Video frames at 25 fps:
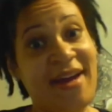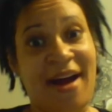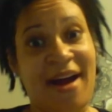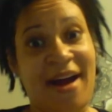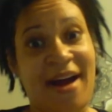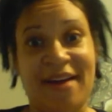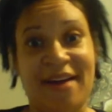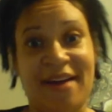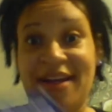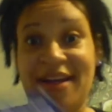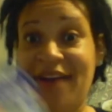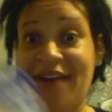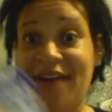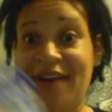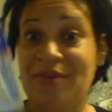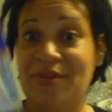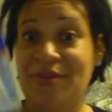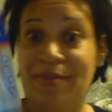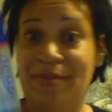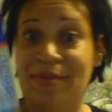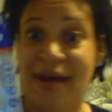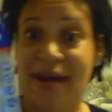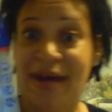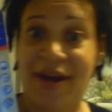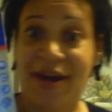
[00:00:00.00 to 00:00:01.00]
got some
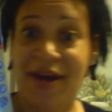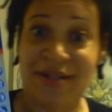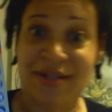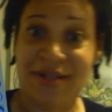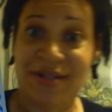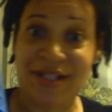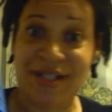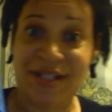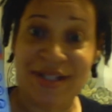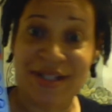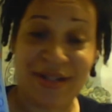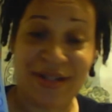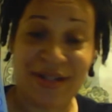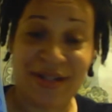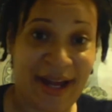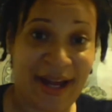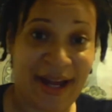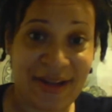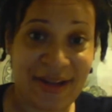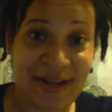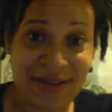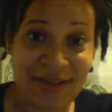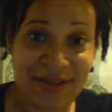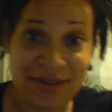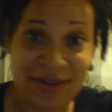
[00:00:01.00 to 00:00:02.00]
batteries. I got
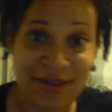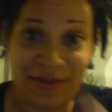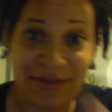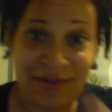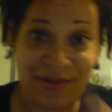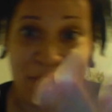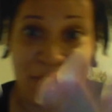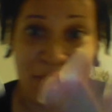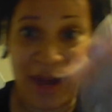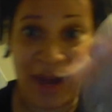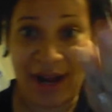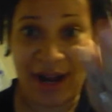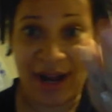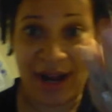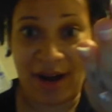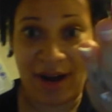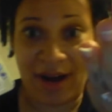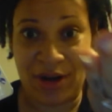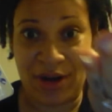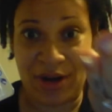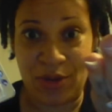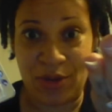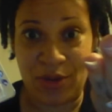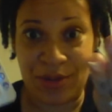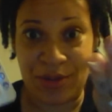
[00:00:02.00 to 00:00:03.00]
a 4-pack. I already
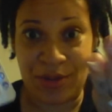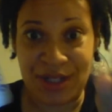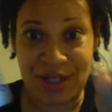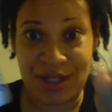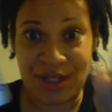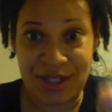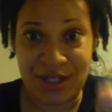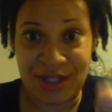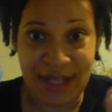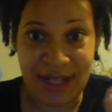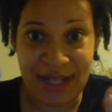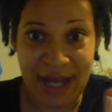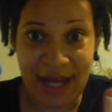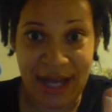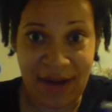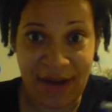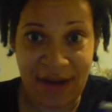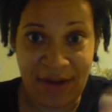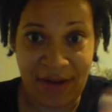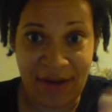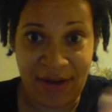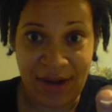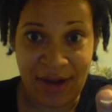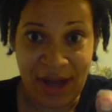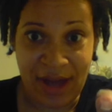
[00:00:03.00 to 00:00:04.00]
opened it just now,
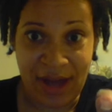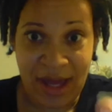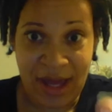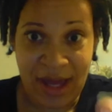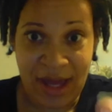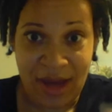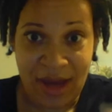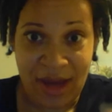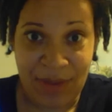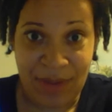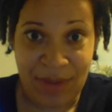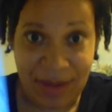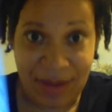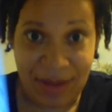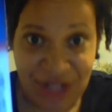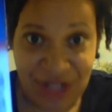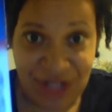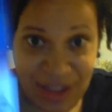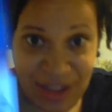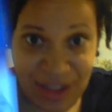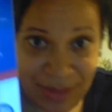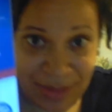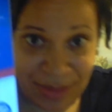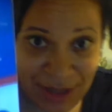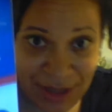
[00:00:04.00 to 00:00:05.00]
but I'm
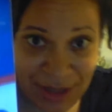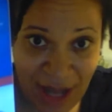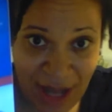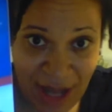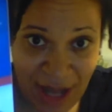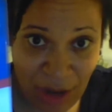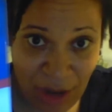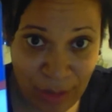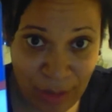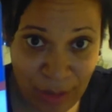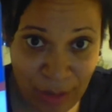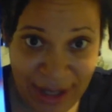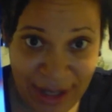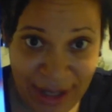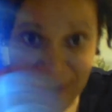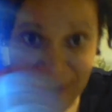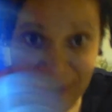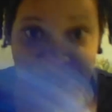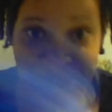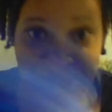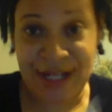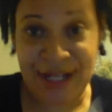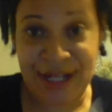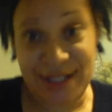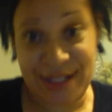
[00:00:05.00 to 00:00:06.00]
cheap. The dollar batteries,
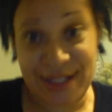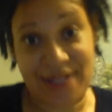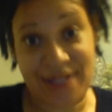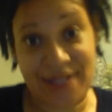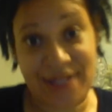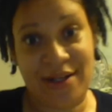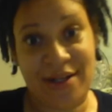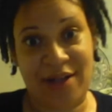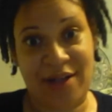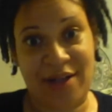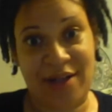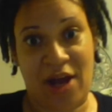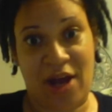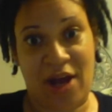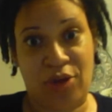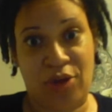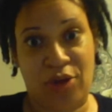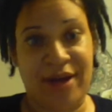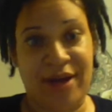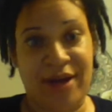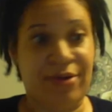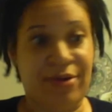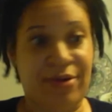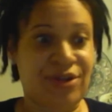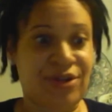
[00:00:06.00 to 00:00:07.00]
yes, dollar
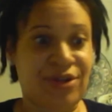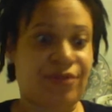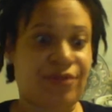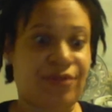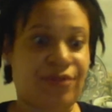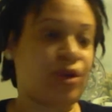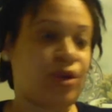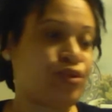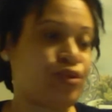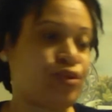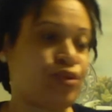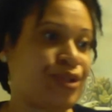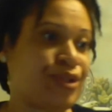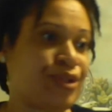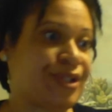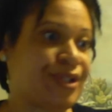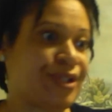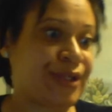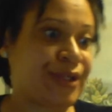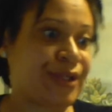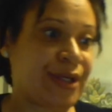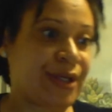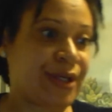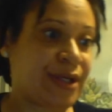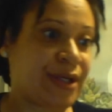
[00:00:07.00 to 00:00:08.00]
batteries from
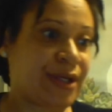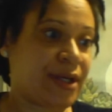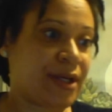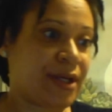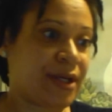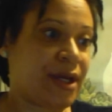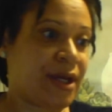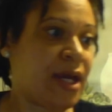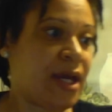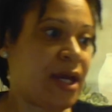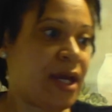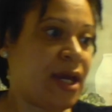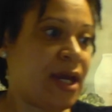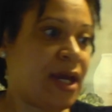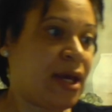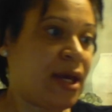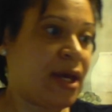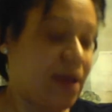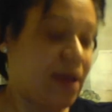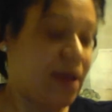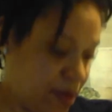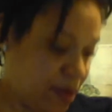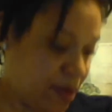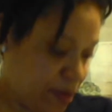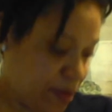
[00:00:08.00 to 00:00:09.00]
Roses.
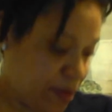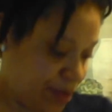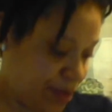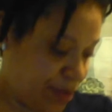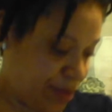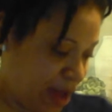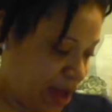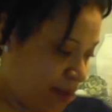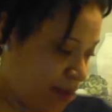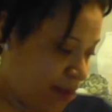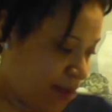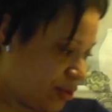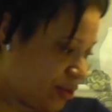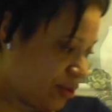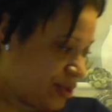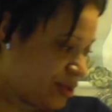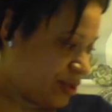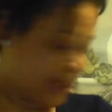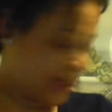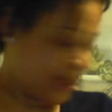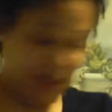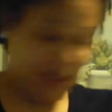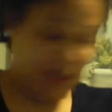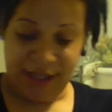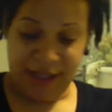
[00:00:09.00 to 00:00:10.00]
But I'm gonna
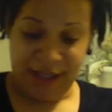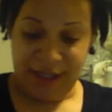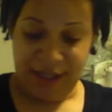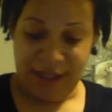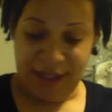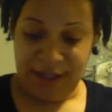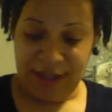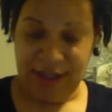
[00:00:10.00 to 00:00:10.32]
see.